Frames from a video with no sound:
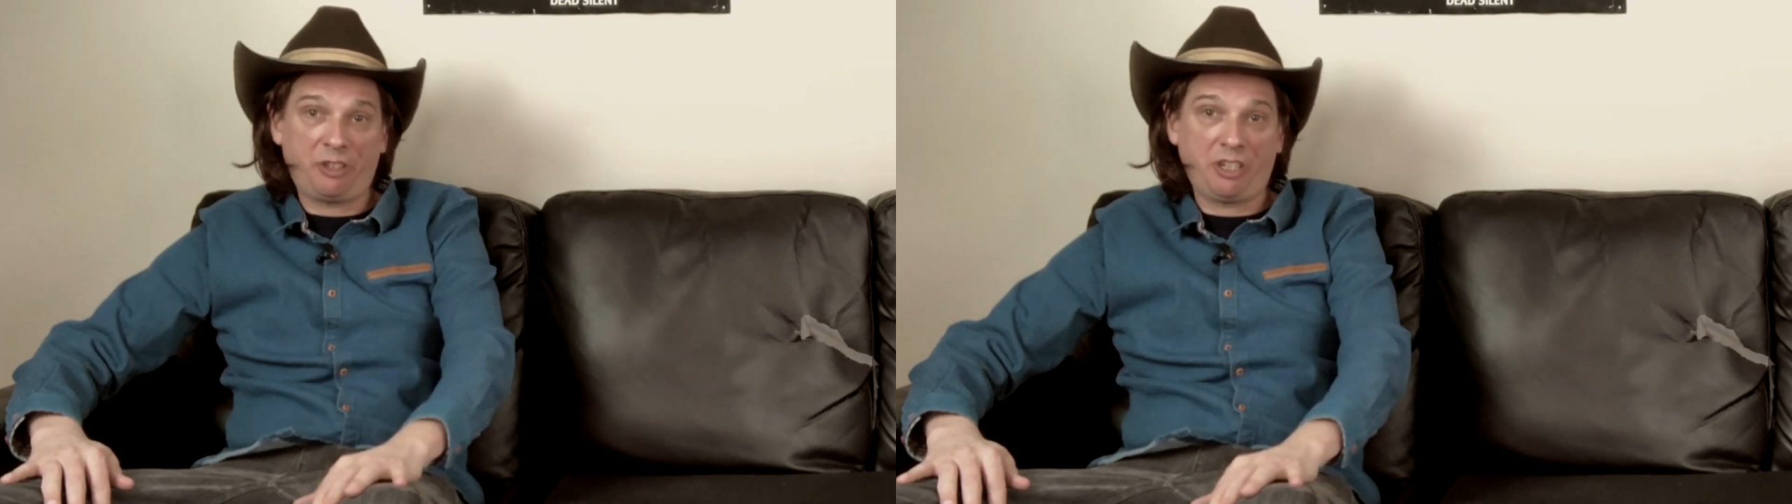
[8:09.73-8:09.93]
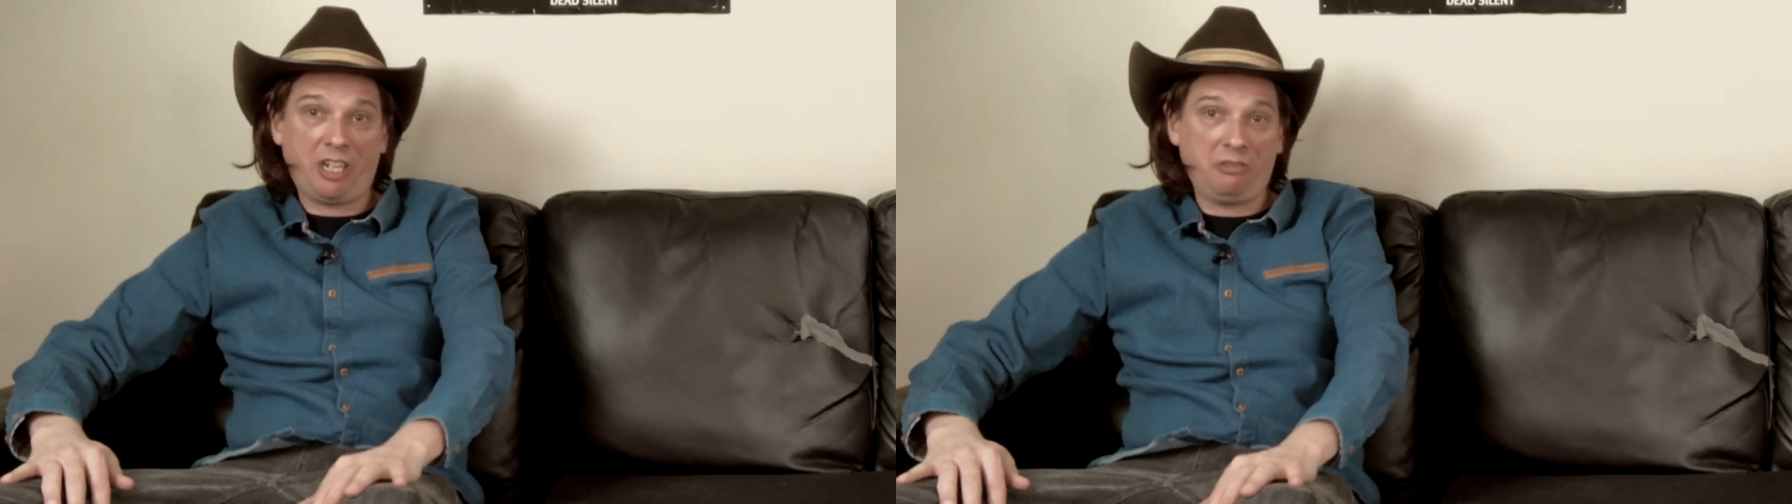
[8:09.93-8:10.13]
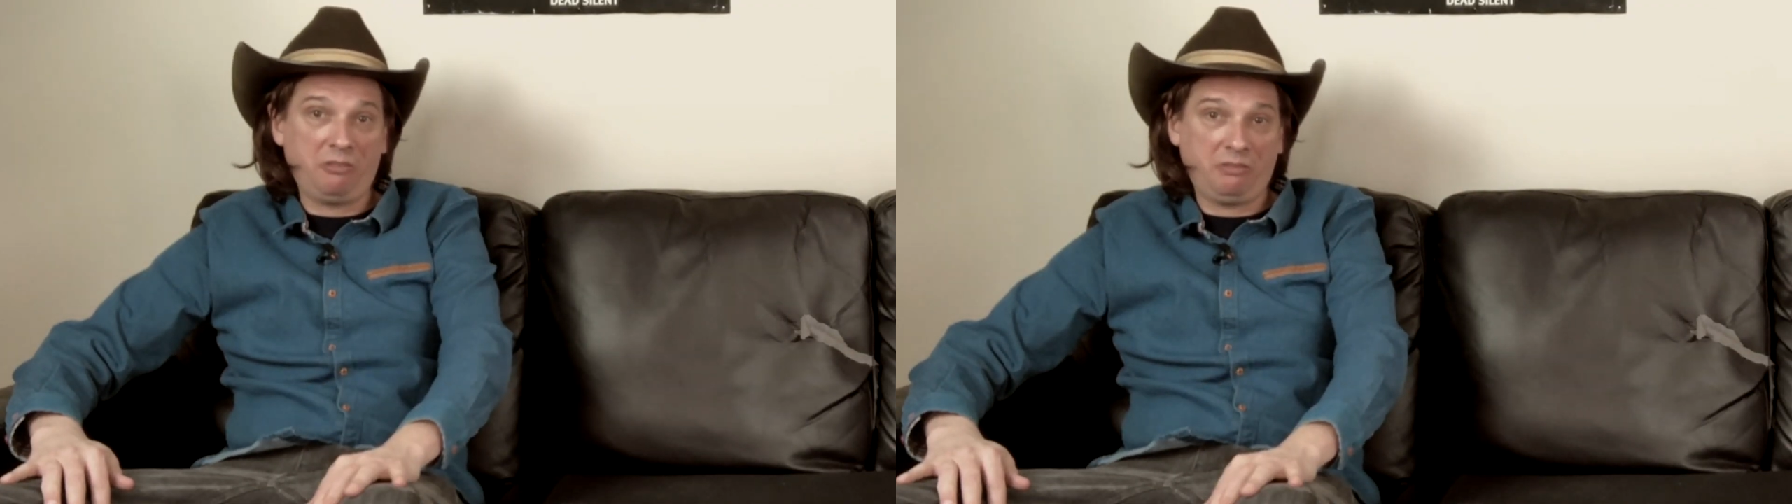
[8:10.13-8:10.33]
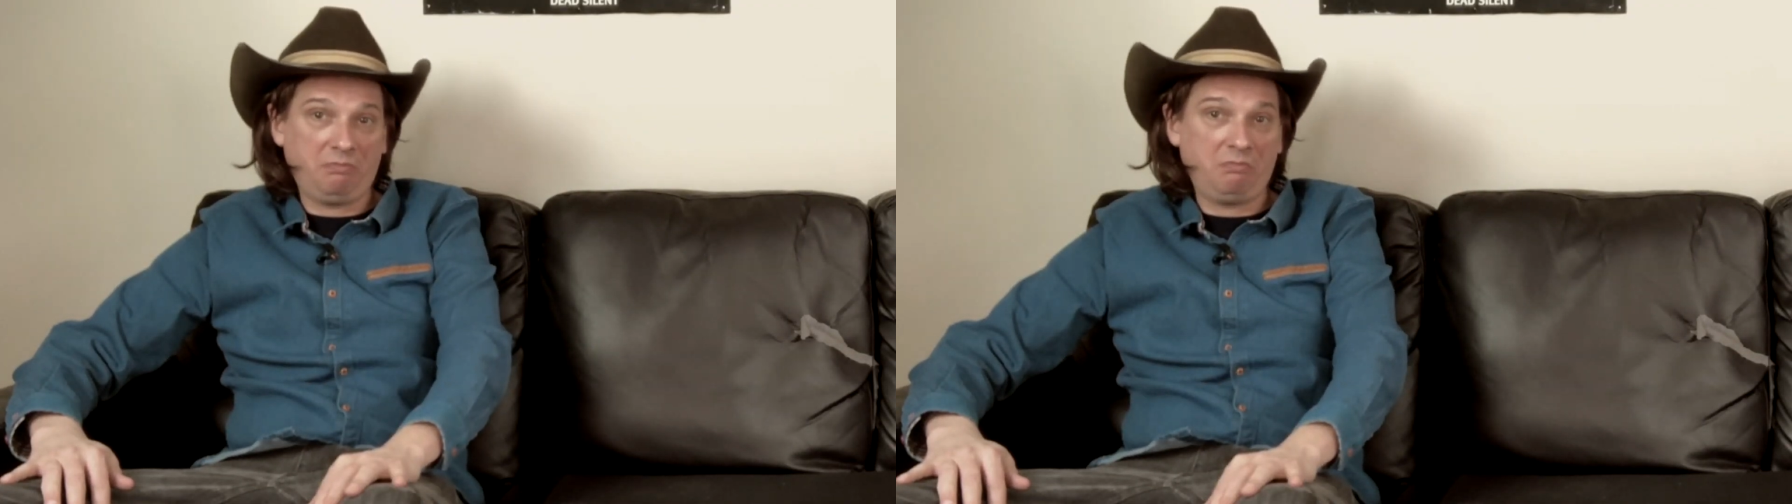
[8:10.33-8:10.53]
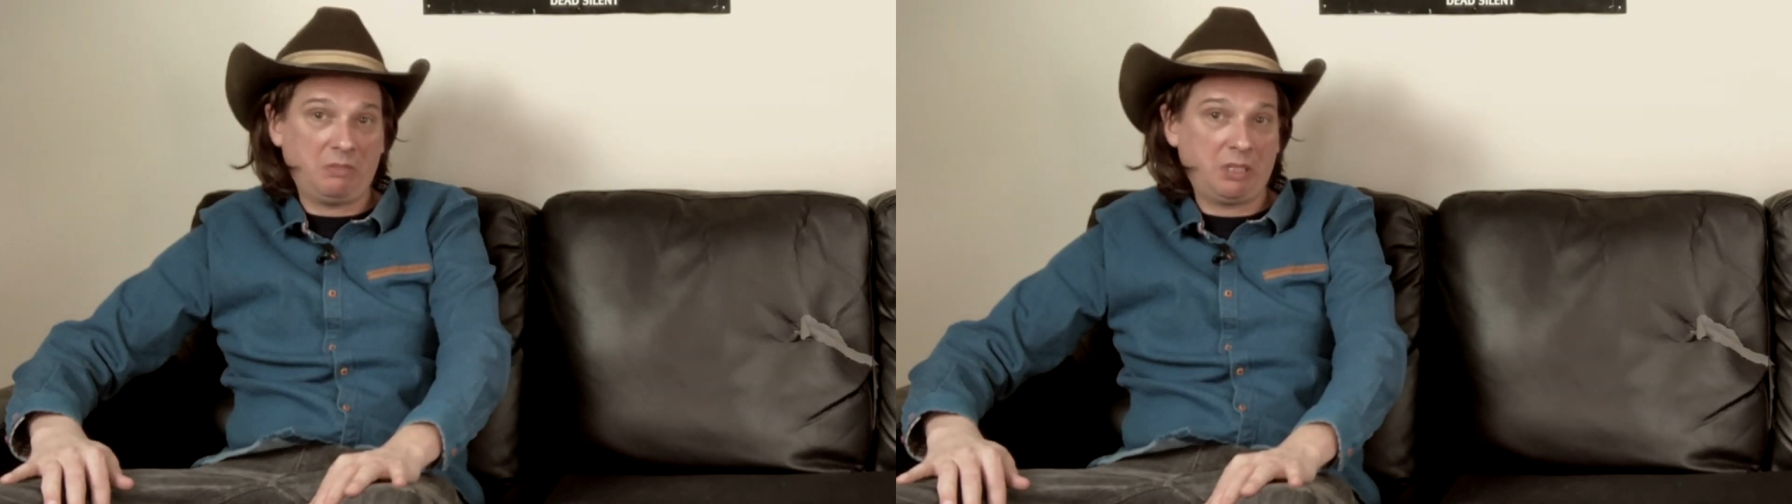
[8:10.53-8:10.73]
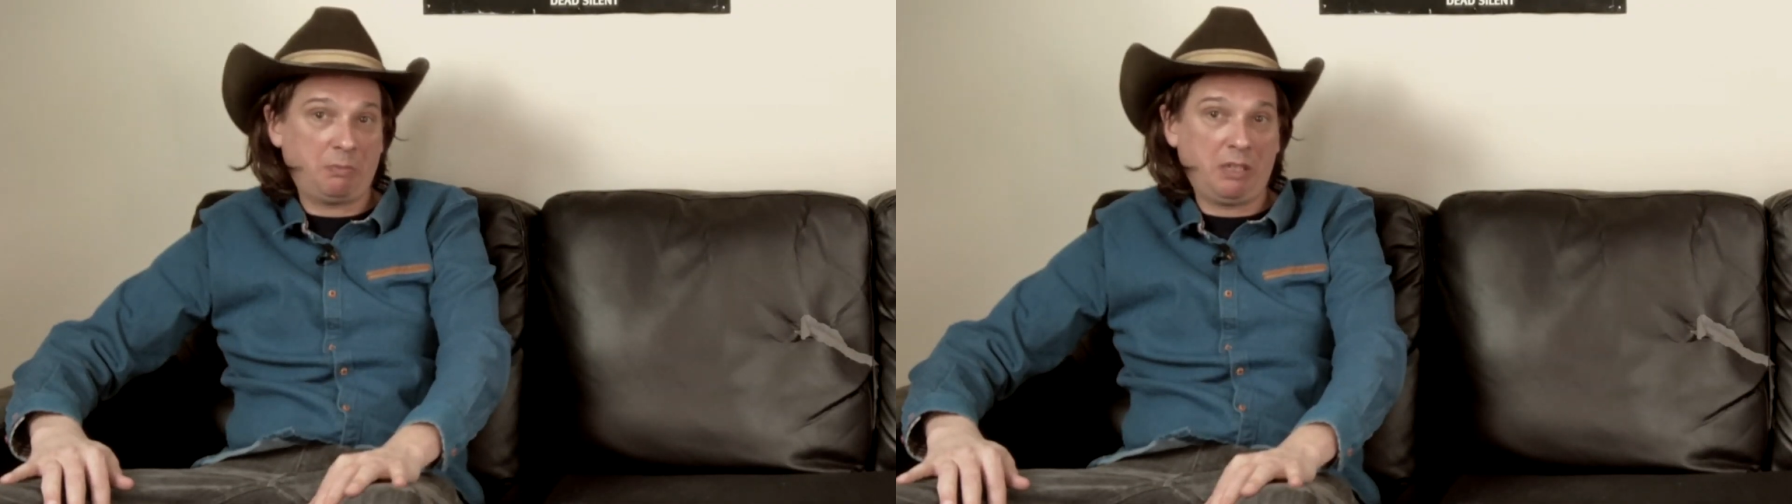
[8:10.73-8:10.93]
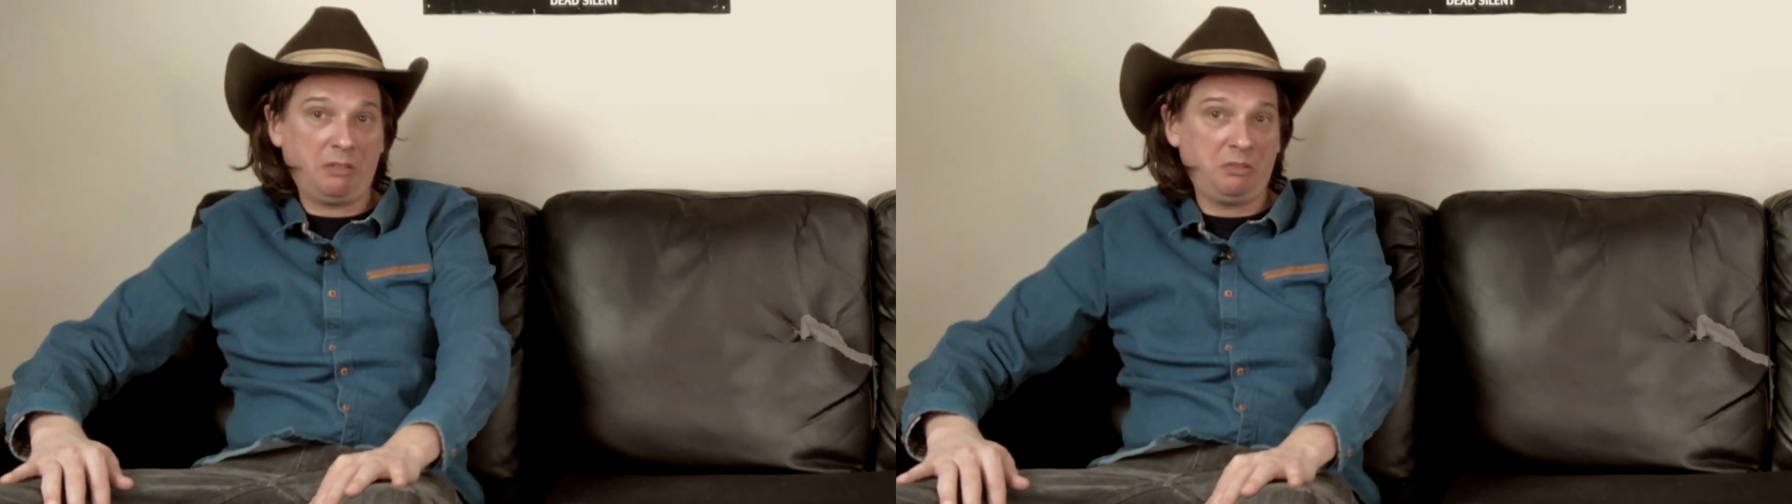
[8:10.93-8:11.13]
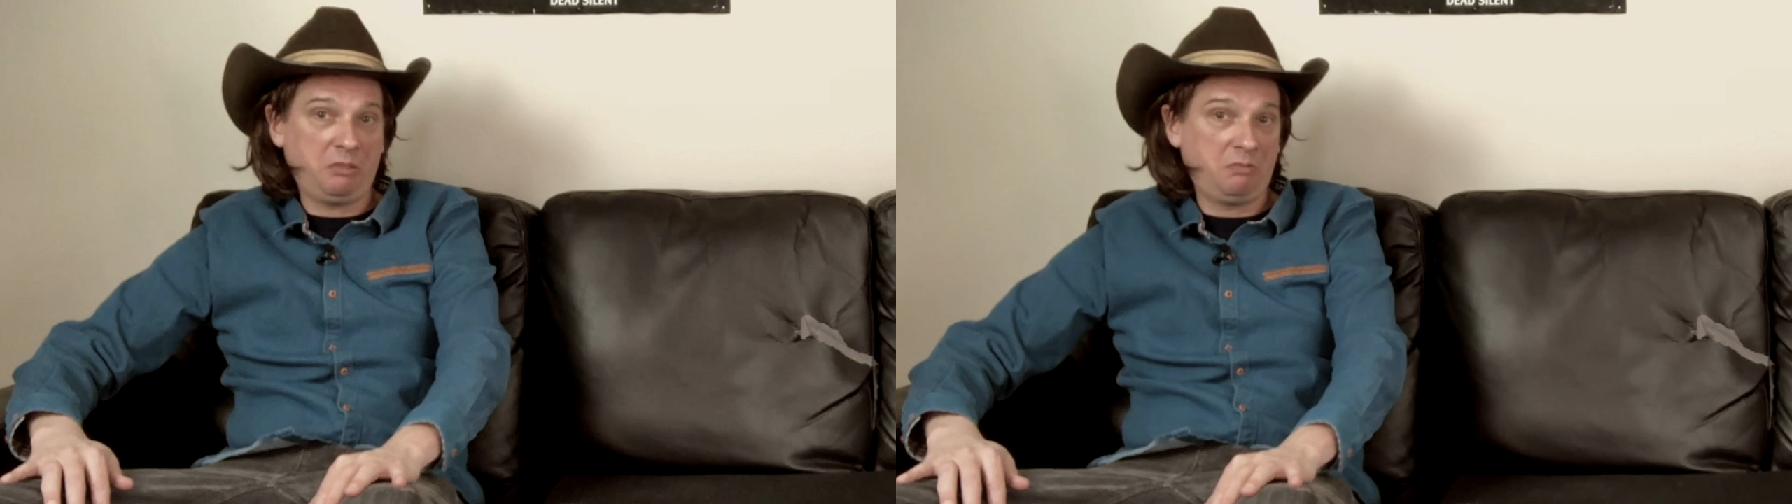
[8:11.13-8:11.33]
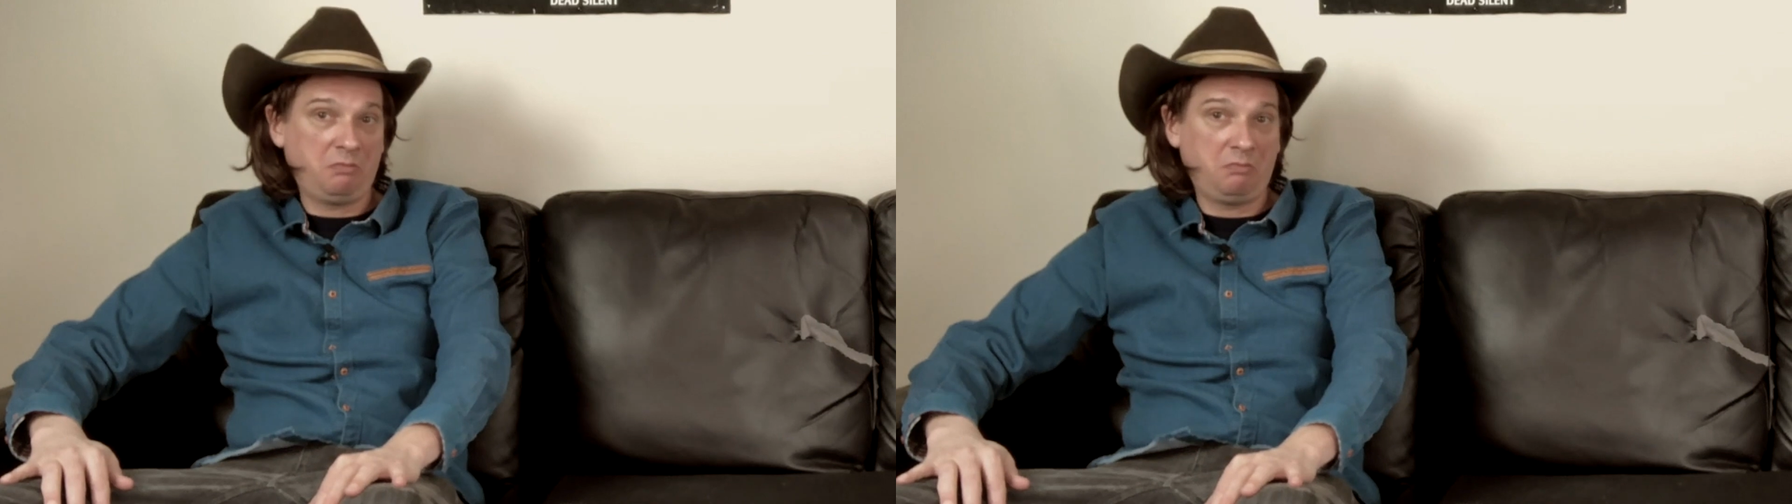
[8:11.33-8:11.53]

show, I suppose.